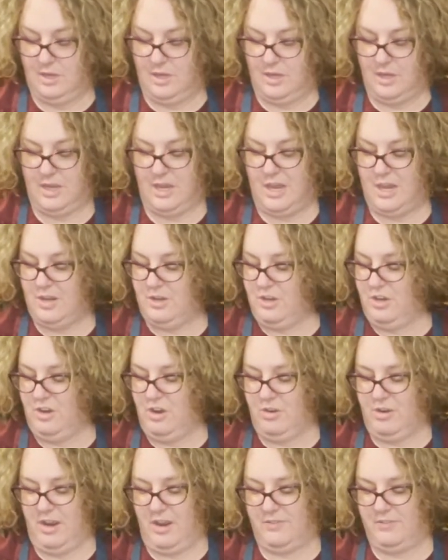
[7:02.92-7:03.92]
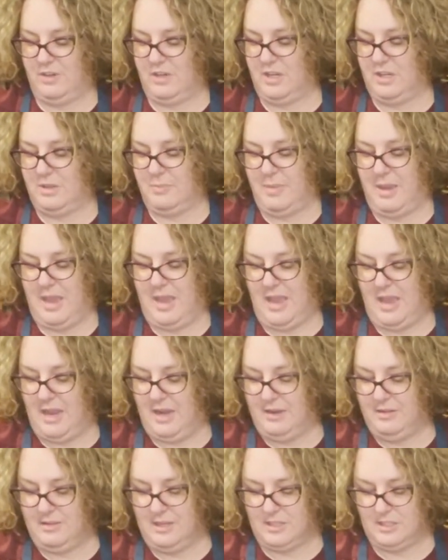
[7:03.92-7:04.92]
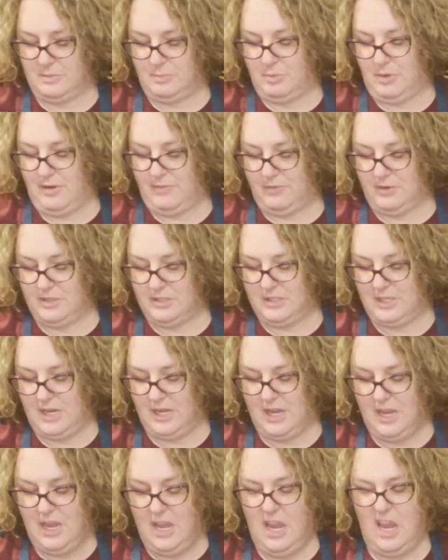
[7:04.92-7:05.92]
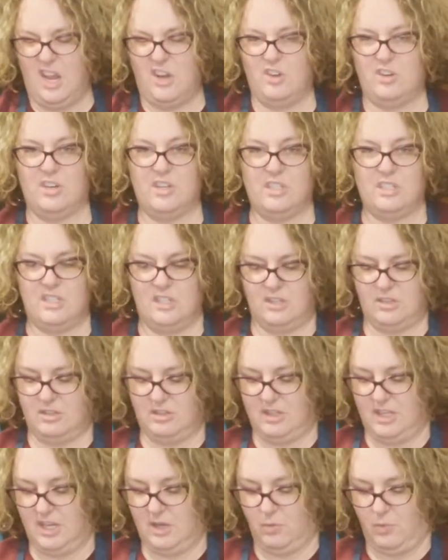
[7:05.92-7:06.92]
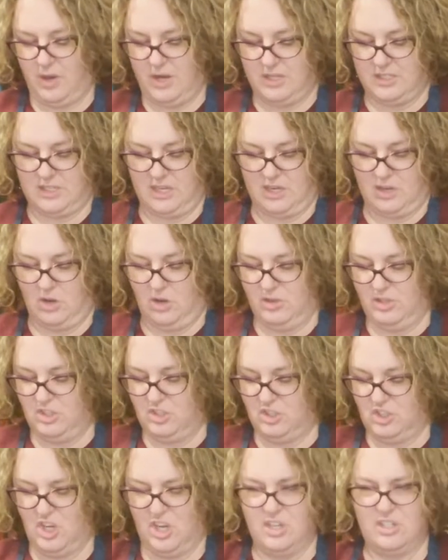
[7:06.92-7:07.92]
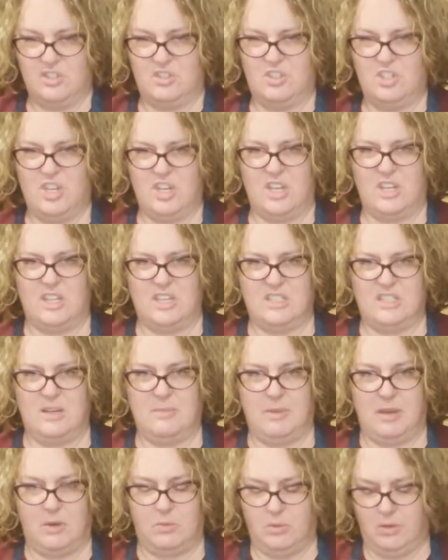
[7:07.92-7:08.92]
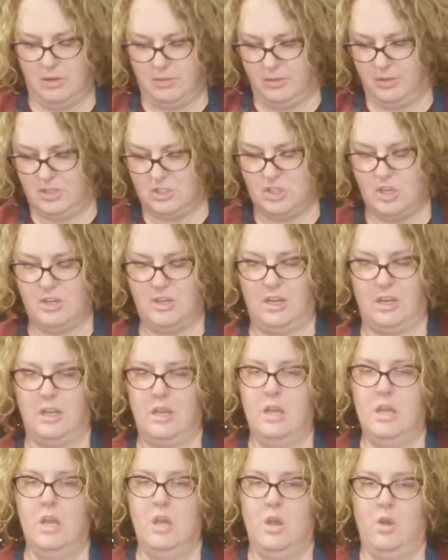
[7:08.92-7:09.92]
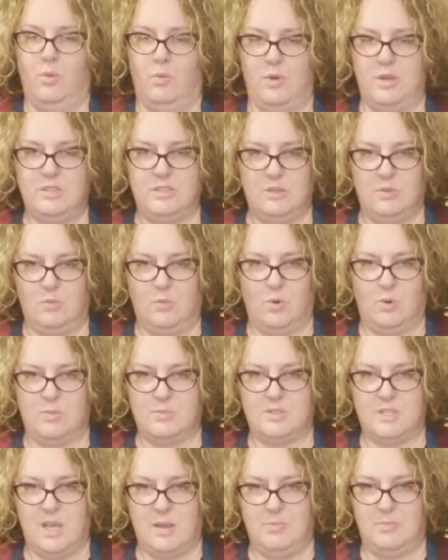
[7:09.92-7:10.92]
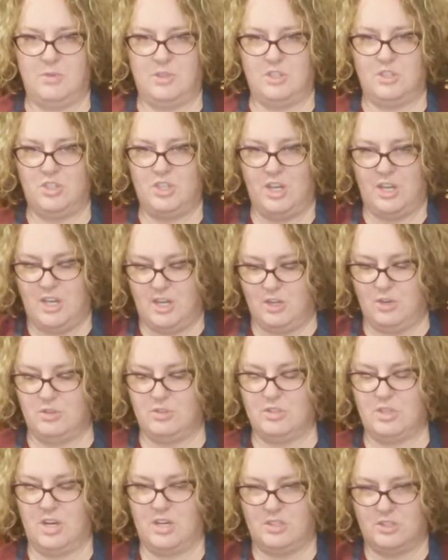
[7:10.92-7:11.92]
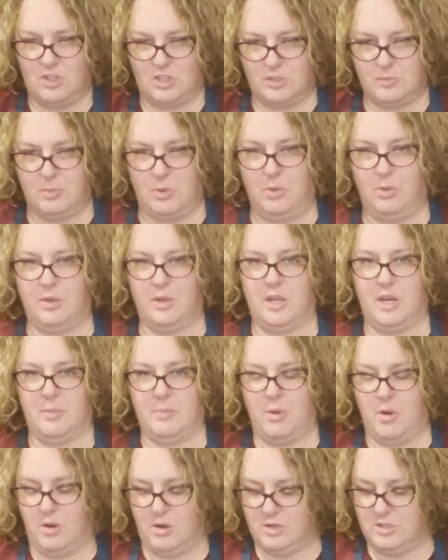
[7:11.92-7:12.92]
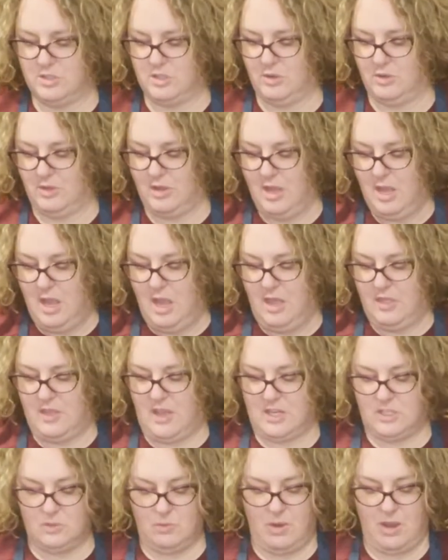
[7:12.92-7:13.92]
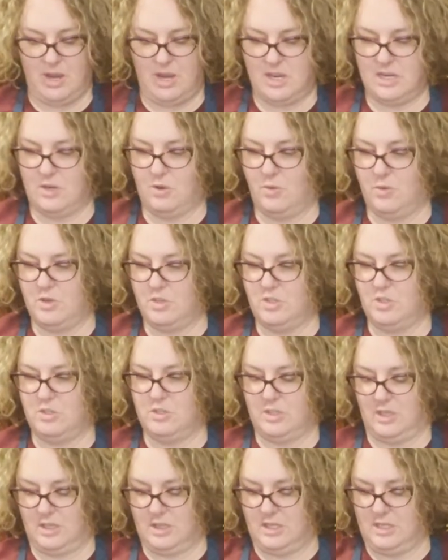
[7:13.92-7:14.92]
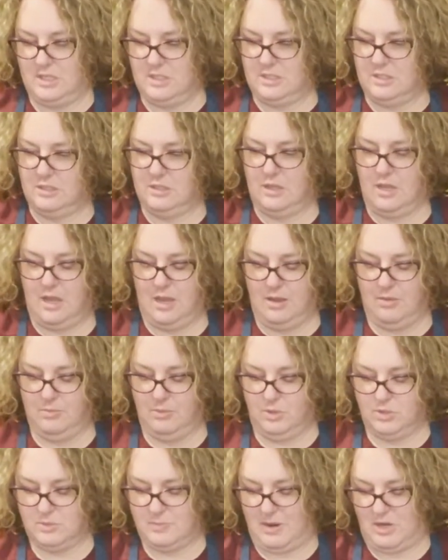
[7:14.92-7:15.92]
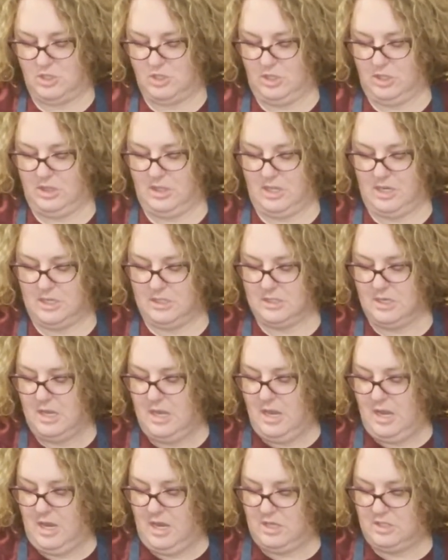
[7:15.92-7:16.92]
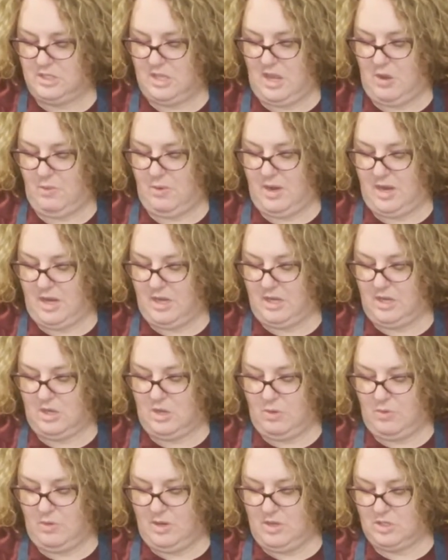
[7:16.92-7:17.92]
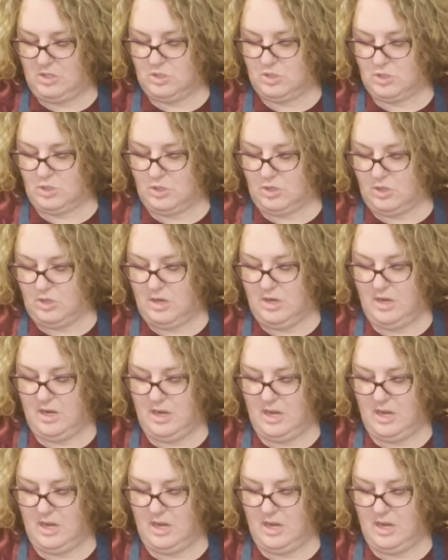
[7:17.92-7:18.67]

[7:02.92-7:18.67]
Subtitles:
Again, you don't have to get the bag. That's a preference thing. And you're going to sit there and think, wait a second, all these chunks of chicken, they seem like really, really chunky. Once it warms up, the chicken, it starts pulling it apart. So that's why I always use like these little spatula things. And so that way I can go in and stir.